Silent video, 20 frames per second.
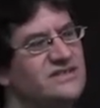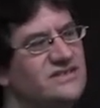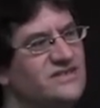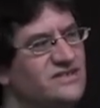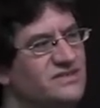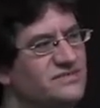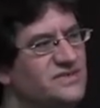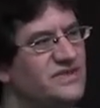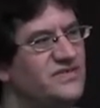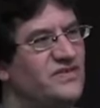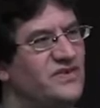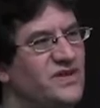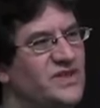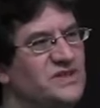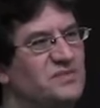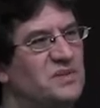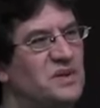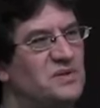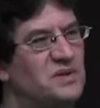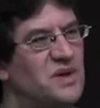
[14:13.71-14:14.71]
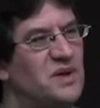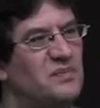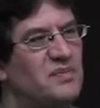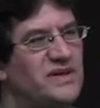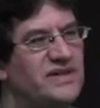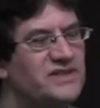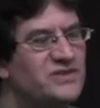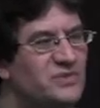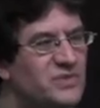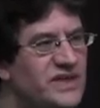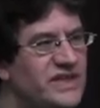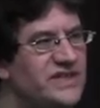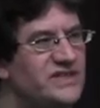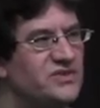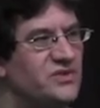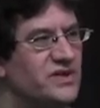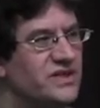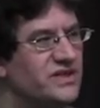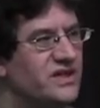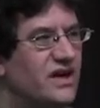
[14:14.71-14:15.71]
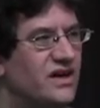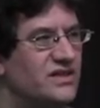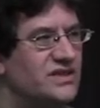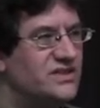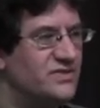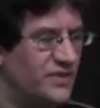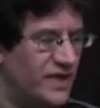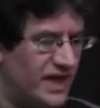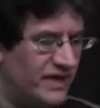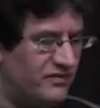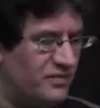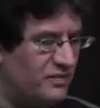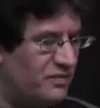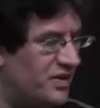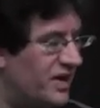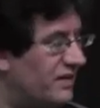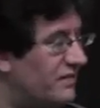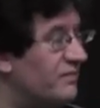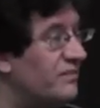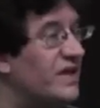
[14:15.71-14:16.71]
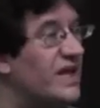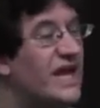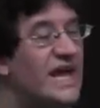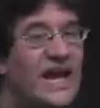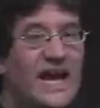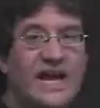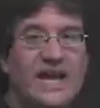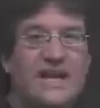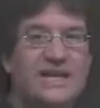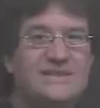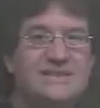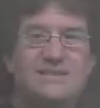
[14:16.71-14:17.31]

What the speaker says: in terms of US public opinion is we need to acknowledge we have a problem. And I